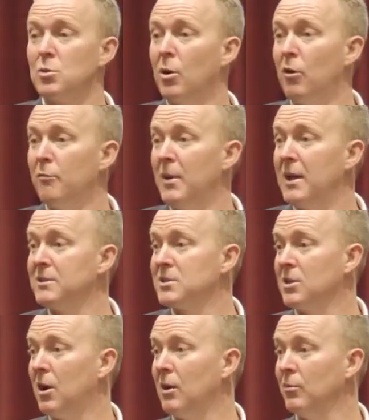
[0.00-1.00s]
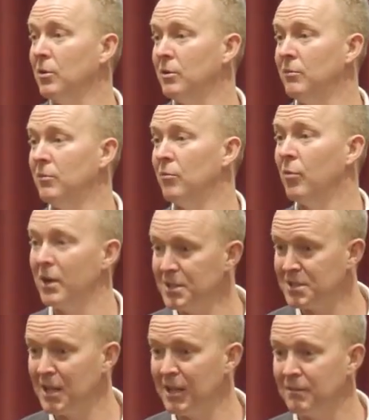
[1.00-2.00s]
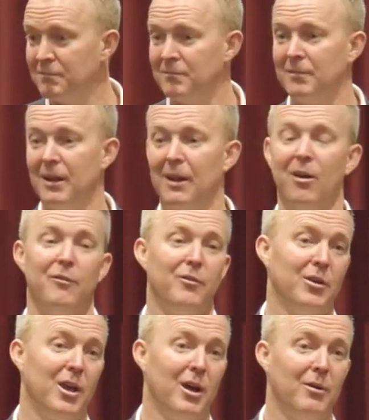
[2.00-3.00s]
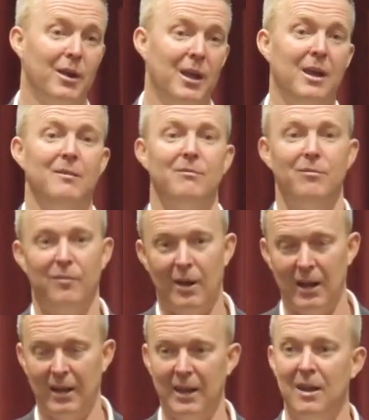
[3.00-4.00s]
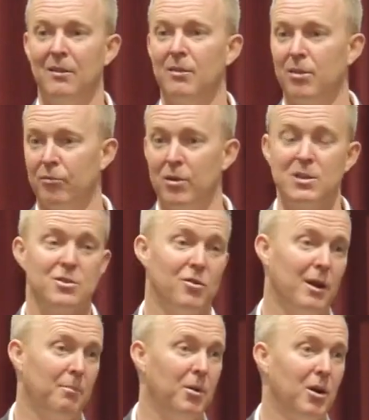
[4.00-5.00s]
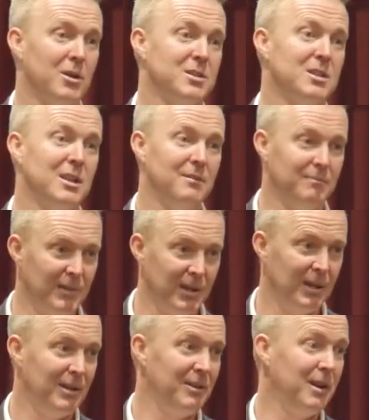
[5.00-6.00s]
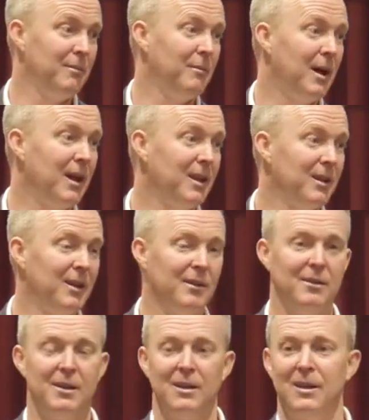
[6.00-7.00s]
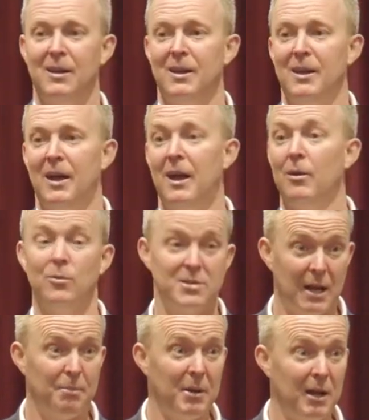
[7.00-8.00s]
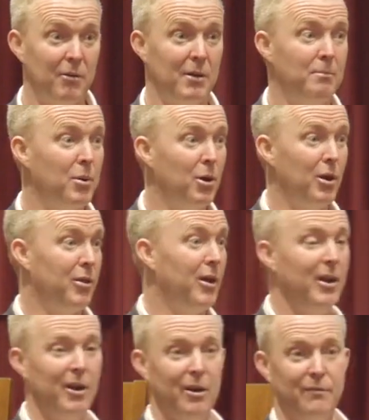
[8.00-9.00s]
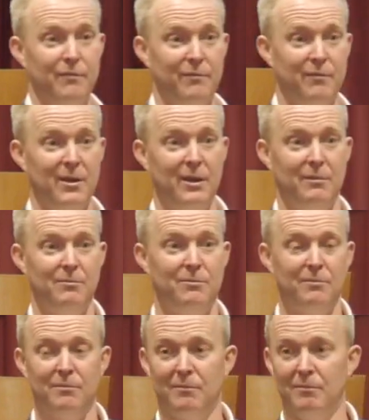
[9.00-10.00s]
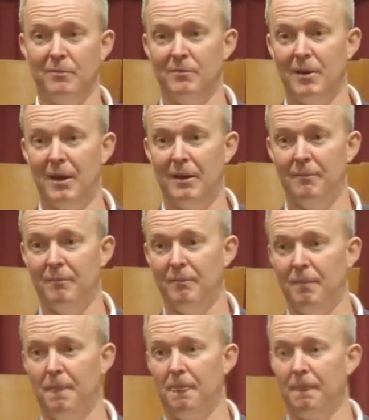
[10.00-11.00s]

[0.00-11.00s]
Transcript: 12 months, I would resit, and off I'd go again, fail again, three strike policy, didn't make it. And it was up here in Perth. I don't know if the um,